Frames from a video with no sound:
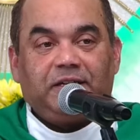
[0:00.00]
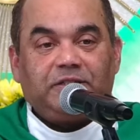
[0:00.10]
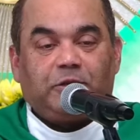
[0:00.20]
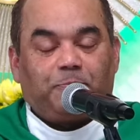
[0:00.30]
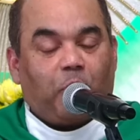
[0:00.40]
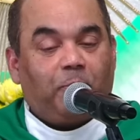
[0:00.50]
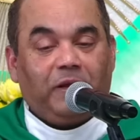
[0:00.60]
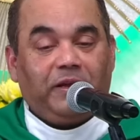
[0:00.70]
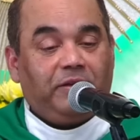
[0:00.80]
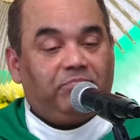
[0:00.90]
So
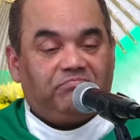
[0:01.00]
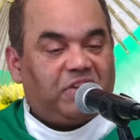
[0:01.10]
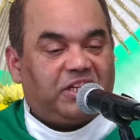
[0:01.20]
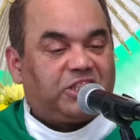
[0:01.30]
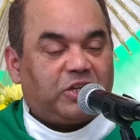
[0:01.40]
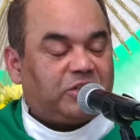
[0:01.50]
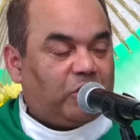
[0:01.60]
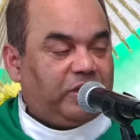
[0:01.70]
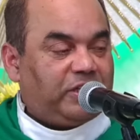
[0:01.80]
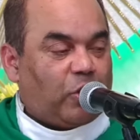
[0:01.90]
probably
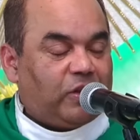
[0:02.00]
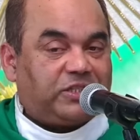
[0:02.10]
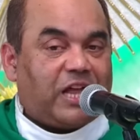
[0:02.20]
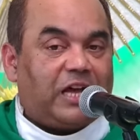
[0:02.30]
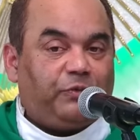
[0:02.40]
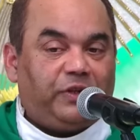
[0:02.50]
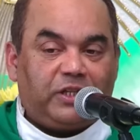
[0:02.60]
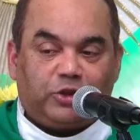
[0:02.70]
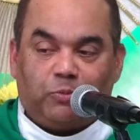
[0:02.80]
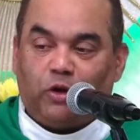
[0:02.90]
it all starts with a
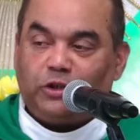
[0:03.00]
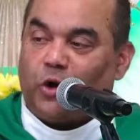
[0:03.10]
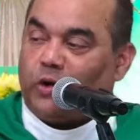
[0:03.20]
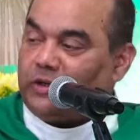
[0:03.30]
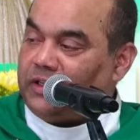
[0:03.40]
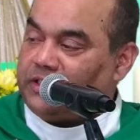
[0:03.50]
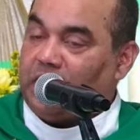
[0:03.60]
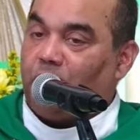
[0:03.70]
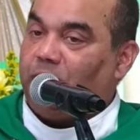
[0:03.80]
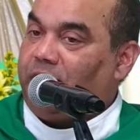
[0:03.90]
small toddlers
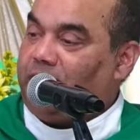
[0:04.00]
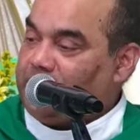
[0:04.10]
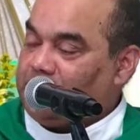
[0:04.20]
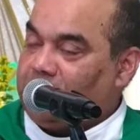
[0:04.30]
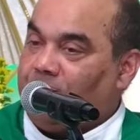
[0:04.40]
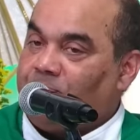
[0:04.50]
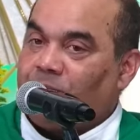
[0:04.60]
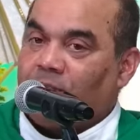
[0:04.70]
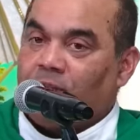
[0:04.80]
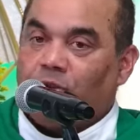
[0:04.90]
nowadays,
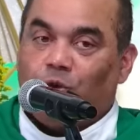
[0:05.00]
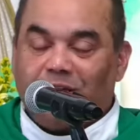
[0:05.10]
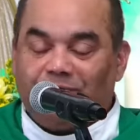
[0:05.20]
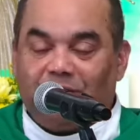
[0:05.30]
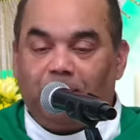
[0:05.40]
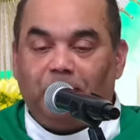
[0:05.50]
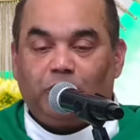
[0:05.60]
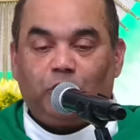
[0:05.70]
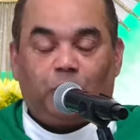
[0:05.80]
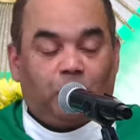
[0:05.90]
not even able
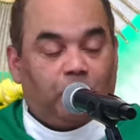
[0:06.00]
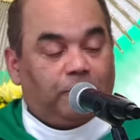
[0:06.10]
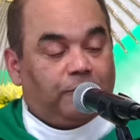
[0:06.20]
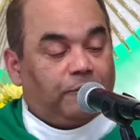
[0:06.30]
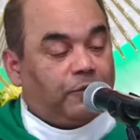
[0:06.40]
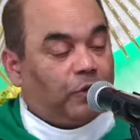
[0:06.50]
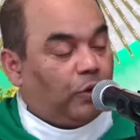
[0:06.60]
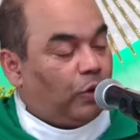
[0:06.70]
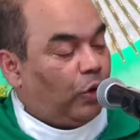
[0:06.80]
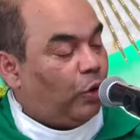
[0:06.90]
to
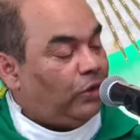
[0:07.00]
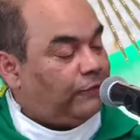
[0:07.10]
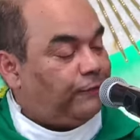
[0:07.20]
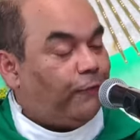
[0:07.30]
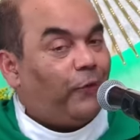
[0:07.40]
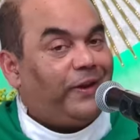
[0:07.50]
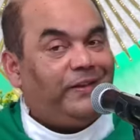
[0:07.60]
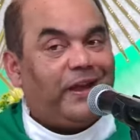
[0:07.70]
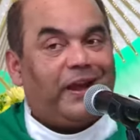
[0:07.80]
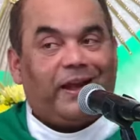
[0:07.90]
hold the phone in
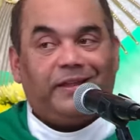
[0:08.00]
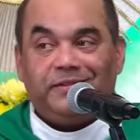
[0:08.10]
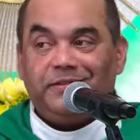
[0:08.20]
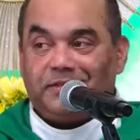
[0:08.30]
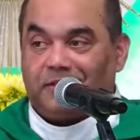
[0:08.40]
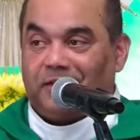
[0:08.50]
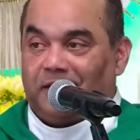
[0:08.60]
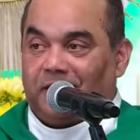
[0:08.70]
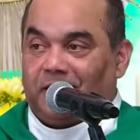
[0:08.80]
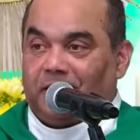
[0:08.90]
their hands,
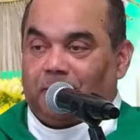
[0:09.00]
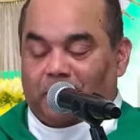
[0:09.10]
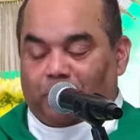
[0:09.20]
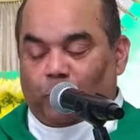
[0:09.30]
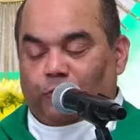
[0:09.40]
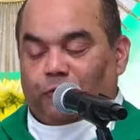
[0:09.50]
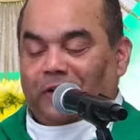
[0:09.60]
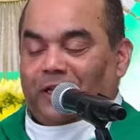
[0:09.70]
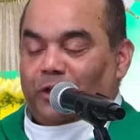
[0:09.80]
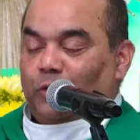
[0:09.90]
but beautifully
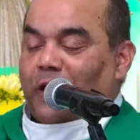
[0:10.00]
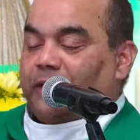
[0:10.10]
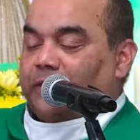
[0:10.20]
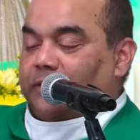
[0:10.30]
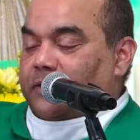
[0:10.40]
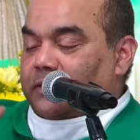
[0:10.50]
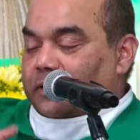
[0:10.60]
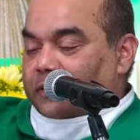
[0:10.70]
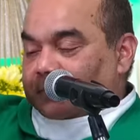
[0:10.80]
they do like that, isn't it?